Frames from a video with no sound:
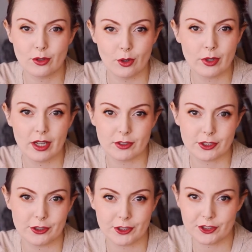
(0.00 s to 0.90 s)
don't have a
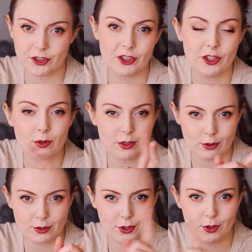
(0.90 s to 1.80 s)
serger, you can
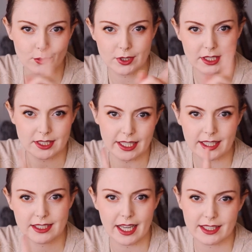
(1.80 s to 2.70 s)
also use the
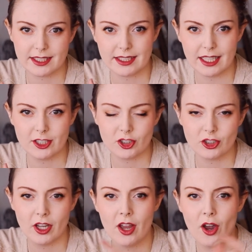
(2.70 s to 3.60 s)
zigzag
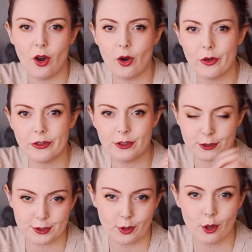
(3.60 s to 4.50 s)
stitch on your
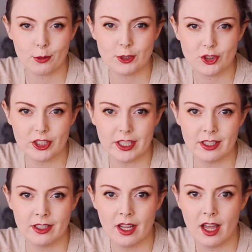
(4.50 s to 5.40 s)
sewing
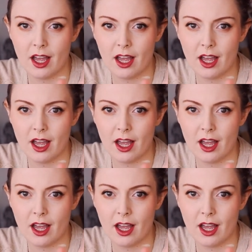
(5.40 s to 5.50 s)
machine.